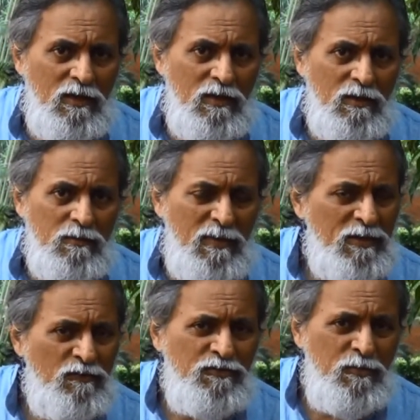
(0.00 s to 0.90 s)
many of
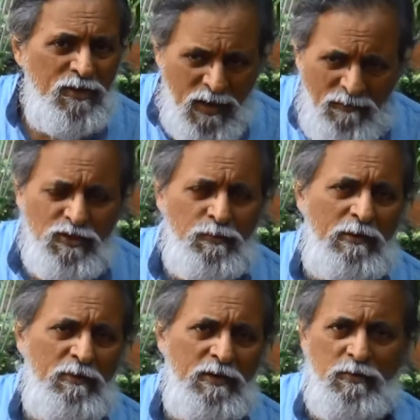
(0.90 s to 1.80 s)
you may not have to spend
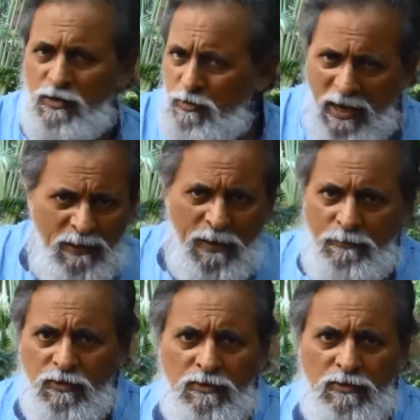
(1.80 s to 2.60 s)
money because you may have bamboo